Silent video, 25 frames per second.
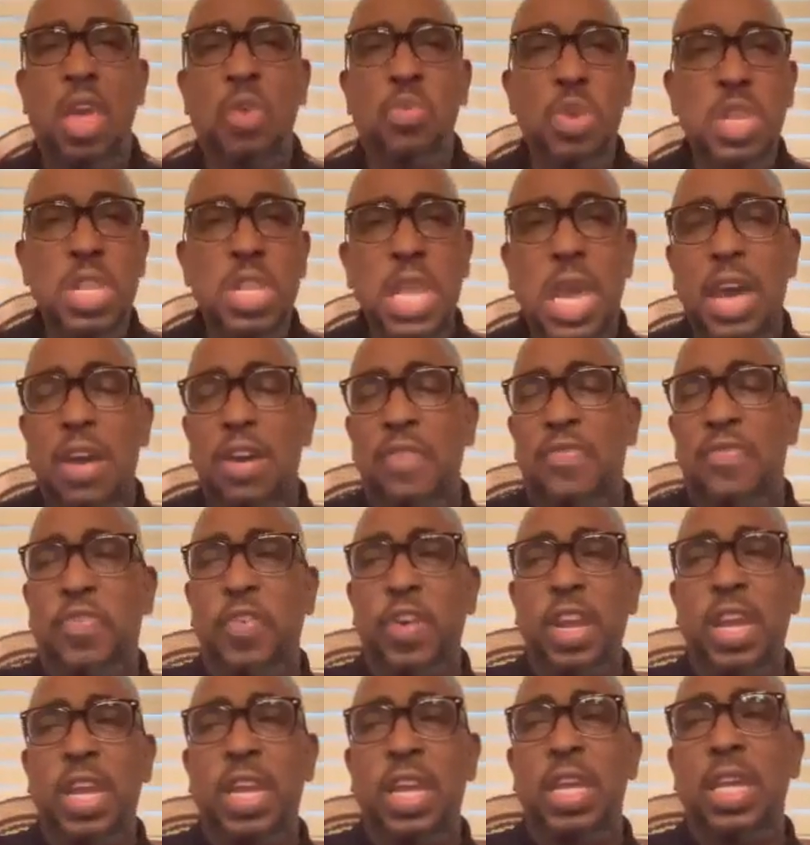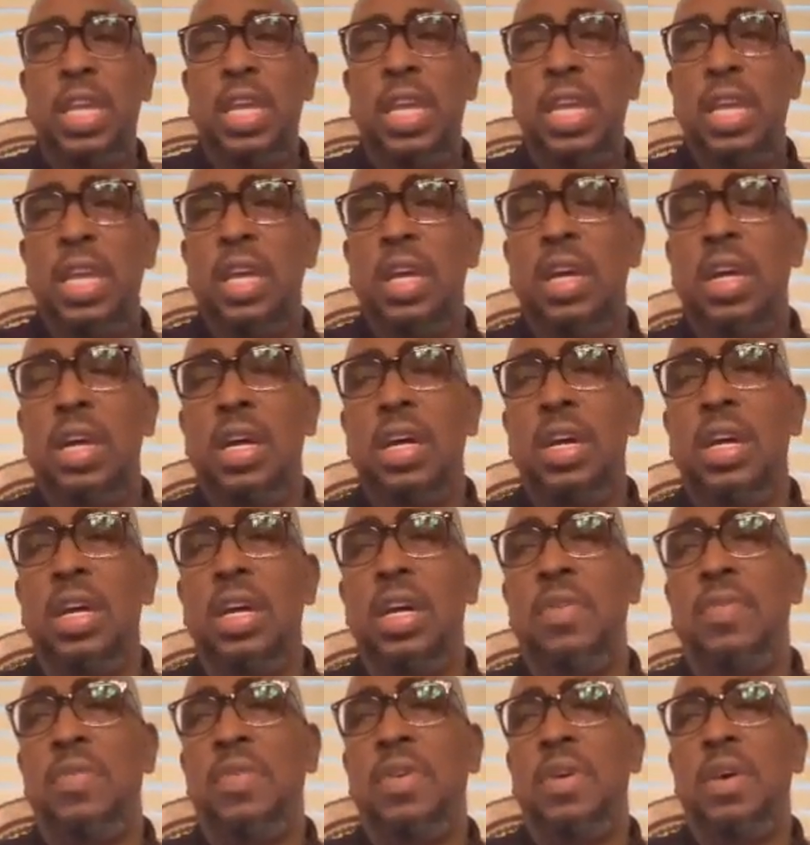If we're not afraid
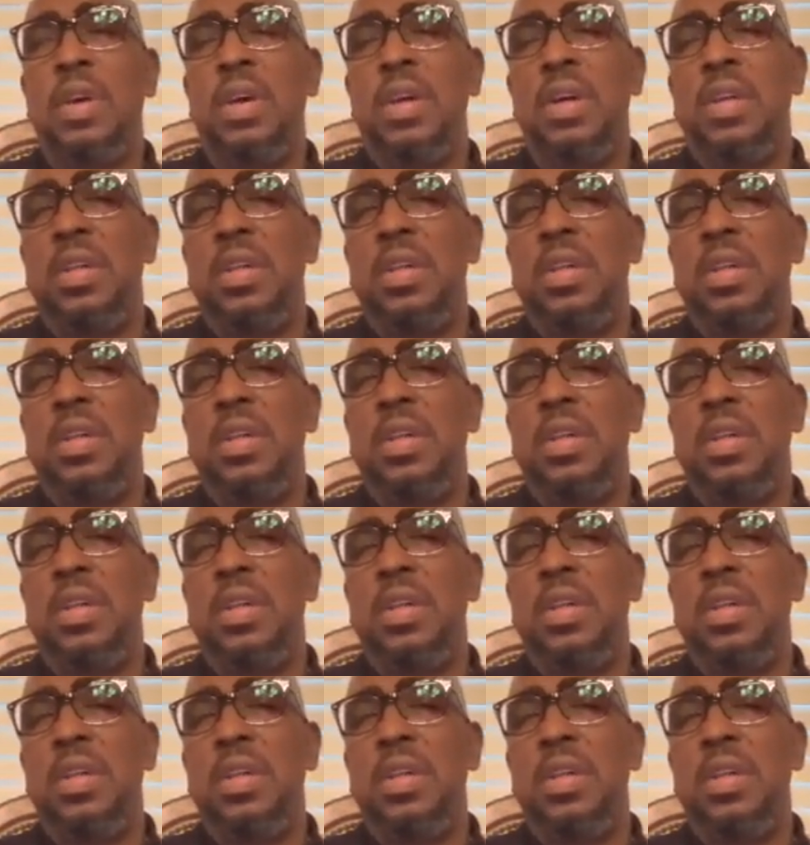of,